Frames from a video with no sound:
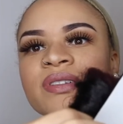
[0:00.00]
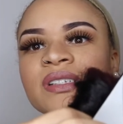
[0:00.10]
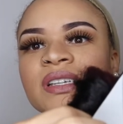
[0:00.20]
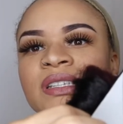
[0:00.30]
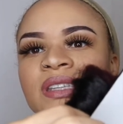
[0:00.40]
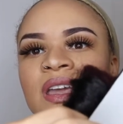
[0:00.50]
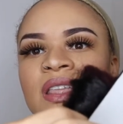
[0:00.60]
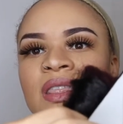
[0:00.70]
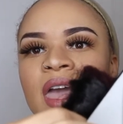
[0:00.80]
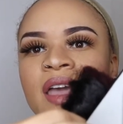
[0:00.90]
which is
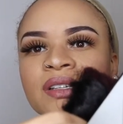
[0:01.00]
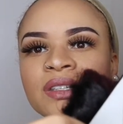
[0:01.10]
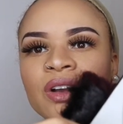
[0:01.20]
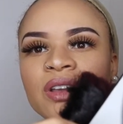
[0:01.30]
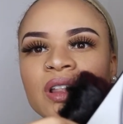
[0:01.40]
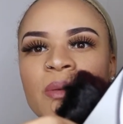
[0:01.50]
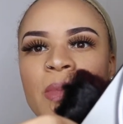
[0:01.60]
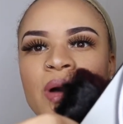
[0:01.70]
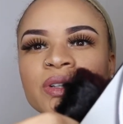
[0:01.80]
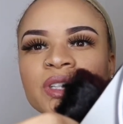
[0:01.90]
in a circular
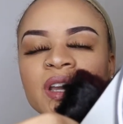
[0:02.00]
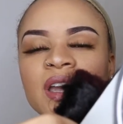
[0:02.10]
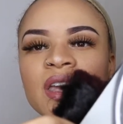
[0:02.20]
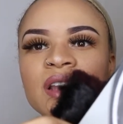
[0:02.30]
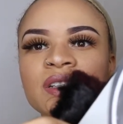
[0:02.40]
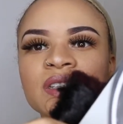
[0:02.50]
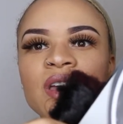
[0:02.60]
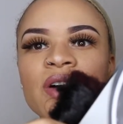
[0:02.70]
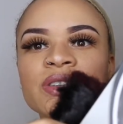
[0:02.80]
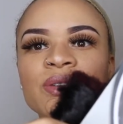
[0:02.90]
motion, and it just
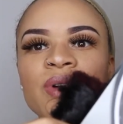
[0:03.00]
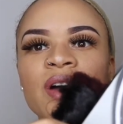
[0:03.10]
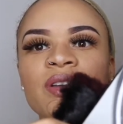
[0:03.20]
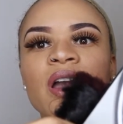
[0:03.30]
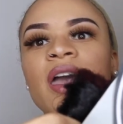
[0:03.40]
goes around your